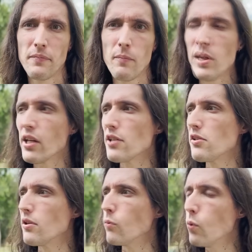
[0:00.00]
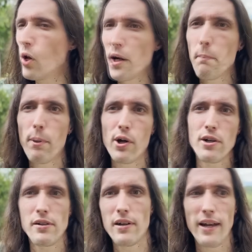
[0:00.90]
because the one
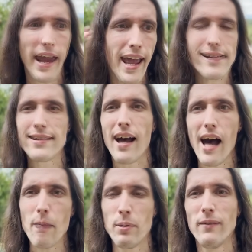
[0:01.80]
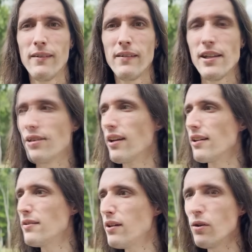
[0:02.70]
person at top is going
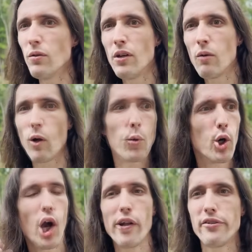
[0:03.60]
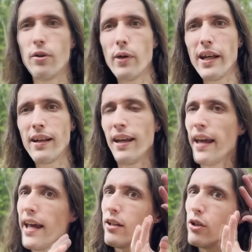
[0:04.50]
to do what we're all doing
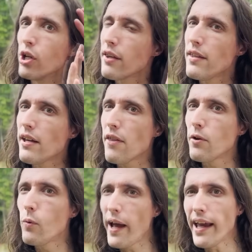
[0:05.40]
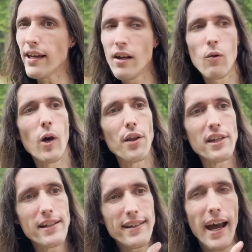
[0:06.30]
and look the other way while the
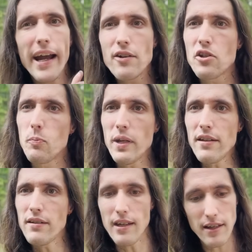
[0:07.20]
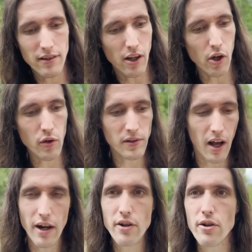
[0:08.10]
entire species goes
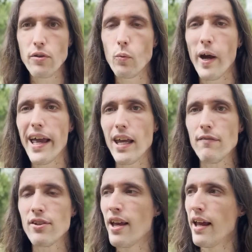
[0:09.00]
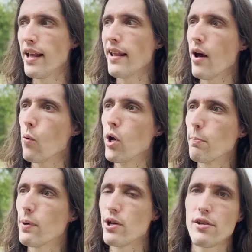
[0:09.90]
under the waves, and that one
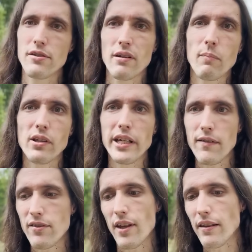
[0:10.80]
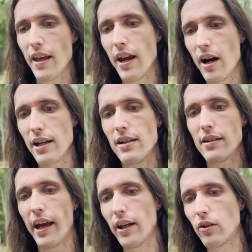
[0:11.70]
person believes that they are
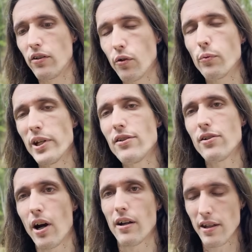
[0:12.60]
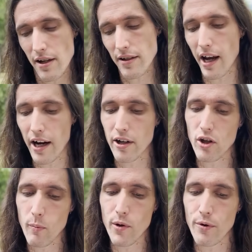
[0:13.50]
entitled to restart the entire
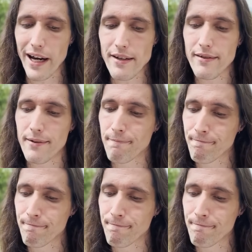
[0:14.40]
human race.